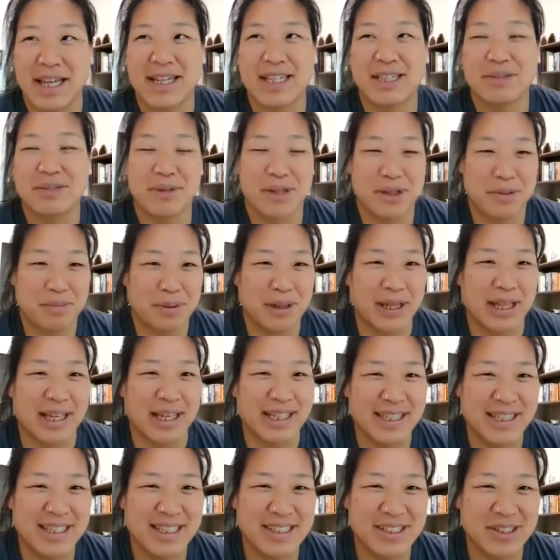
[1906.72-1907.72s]
has been a
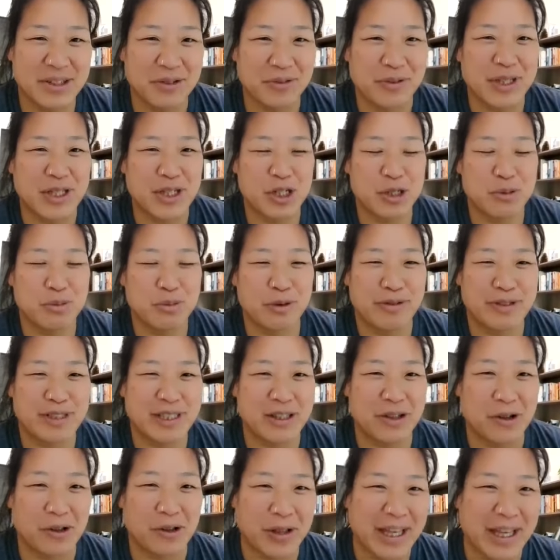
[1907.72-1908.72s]
plan. So research moves
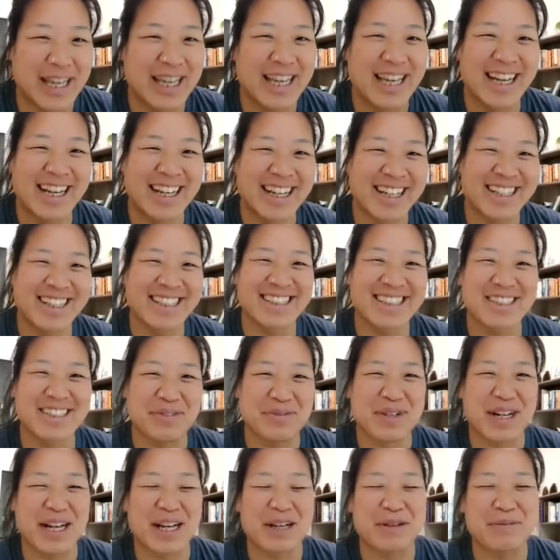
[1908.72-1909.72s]
slowly
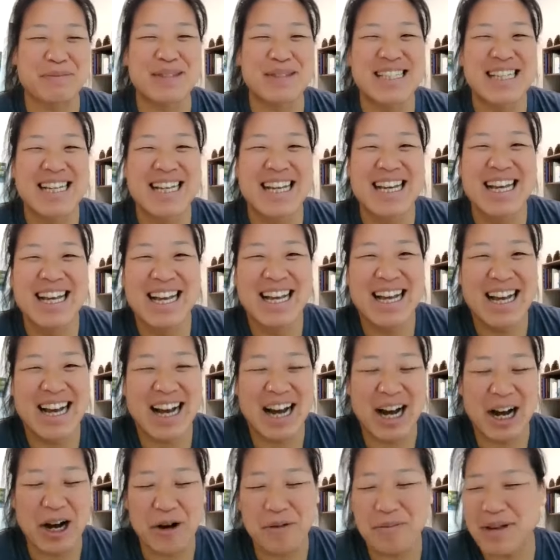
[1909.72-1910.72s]
sometimes.
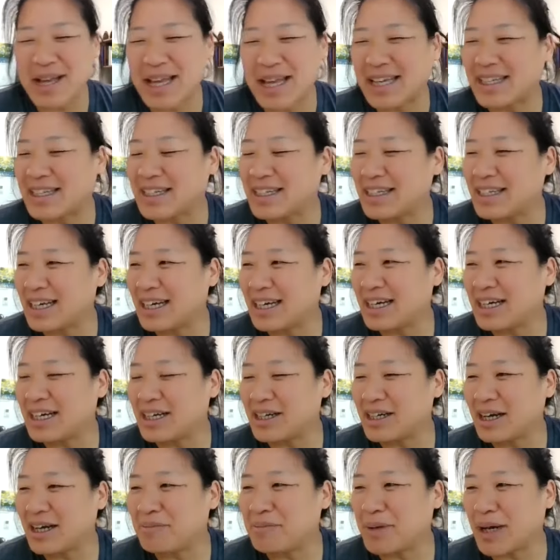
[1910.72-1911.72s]
And
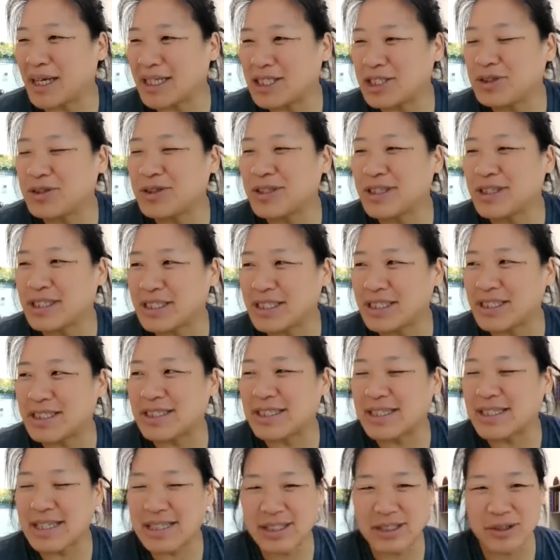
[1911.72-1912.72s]
my student
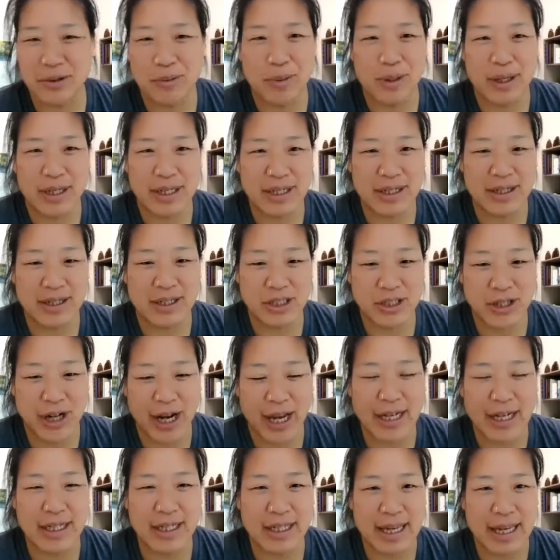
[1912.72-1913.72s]
is still working on
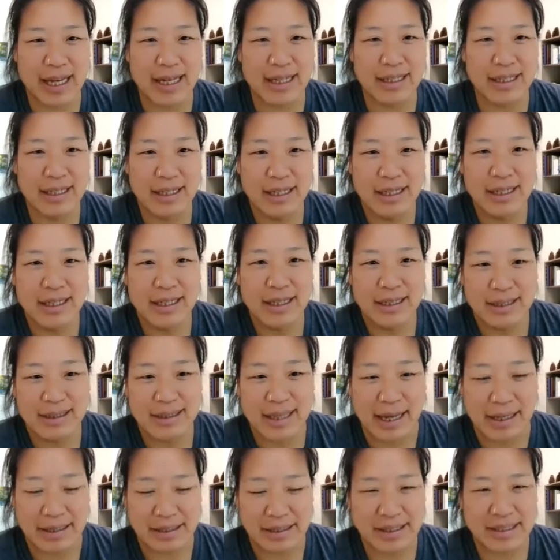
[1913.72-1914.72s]
trying to get
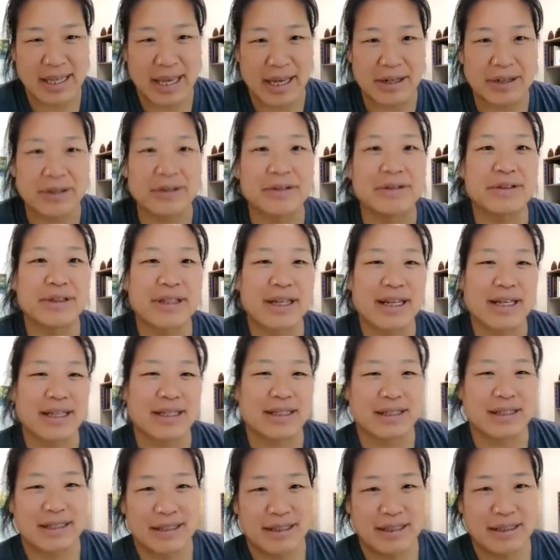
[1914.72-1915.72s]
that scaled
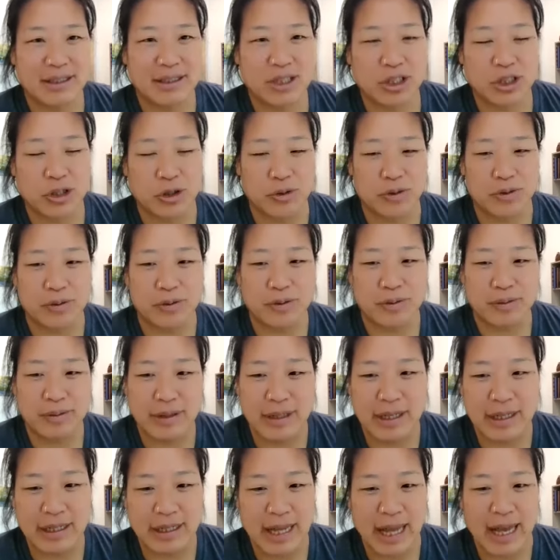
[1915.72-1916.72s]
and show
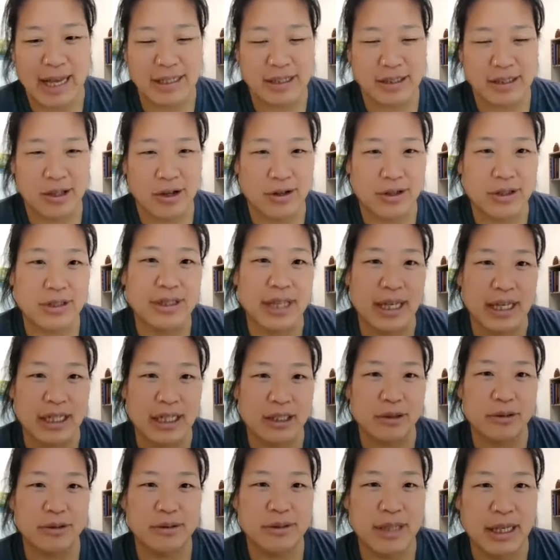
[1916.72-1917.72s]
it has longer
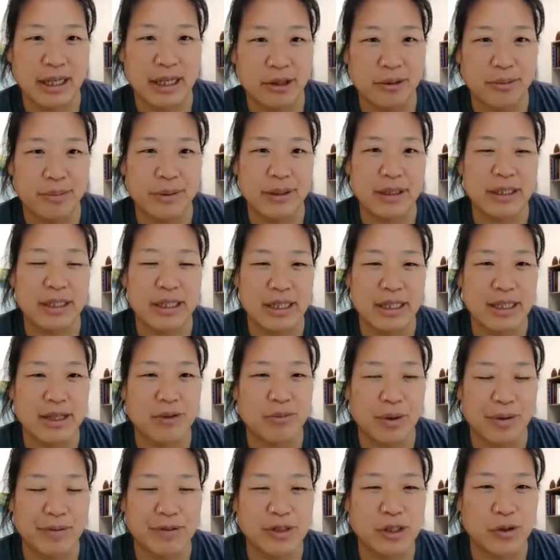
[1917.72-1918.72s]
cyclability
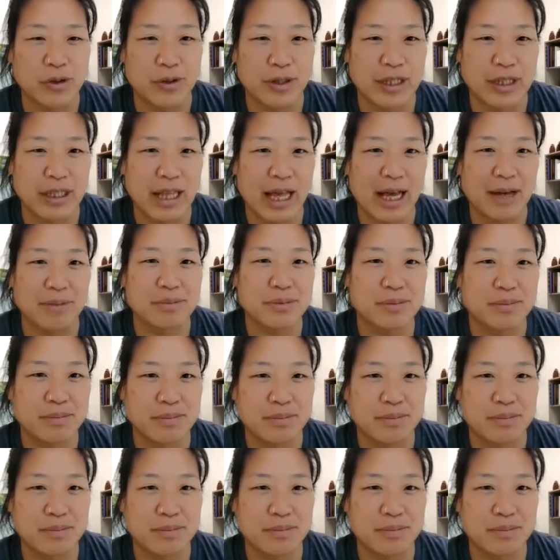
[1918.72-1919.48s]
than we've shown in the lab